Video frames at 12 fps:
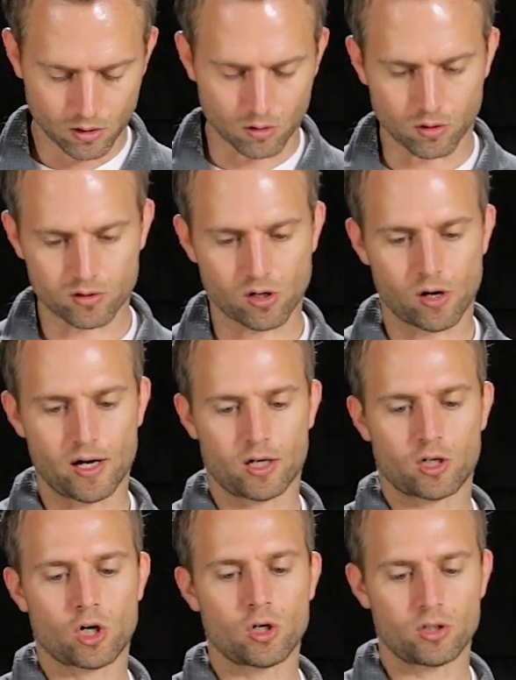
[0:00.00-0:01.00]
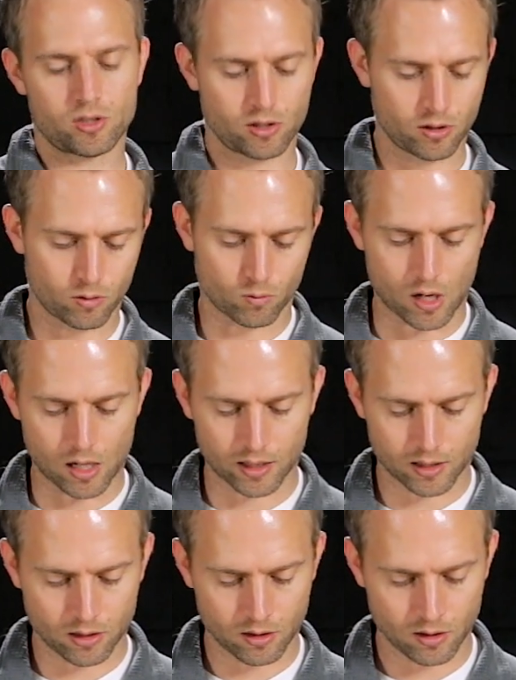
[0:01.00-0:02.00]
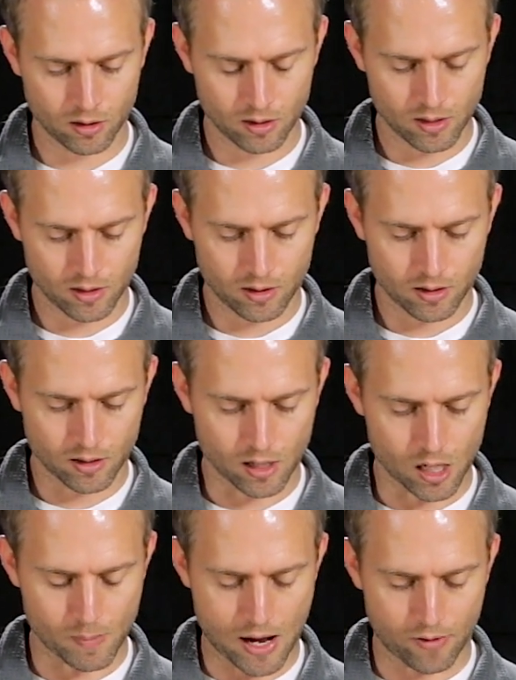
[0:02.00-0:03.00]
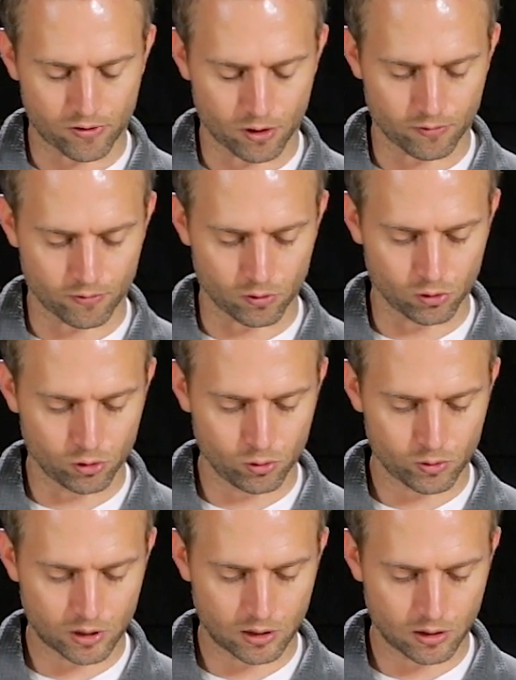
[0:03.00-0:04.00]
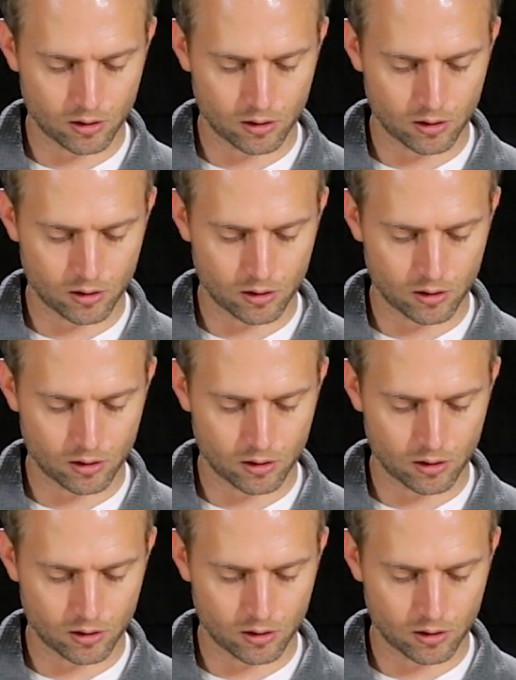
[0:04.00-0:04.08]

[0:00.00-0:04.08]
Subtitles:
a cursed relic out there for loot.